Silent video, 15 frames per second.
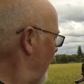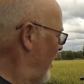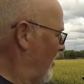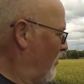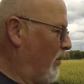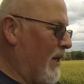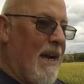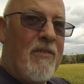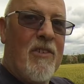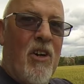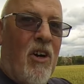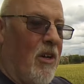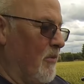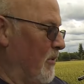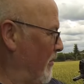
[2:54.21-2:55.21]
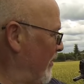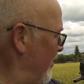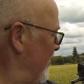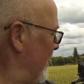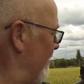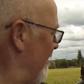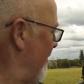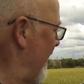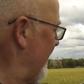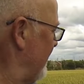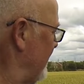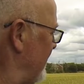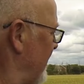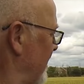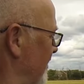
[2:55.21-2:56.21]
and we want a bit of a
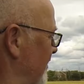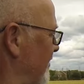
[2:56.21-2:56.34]
bend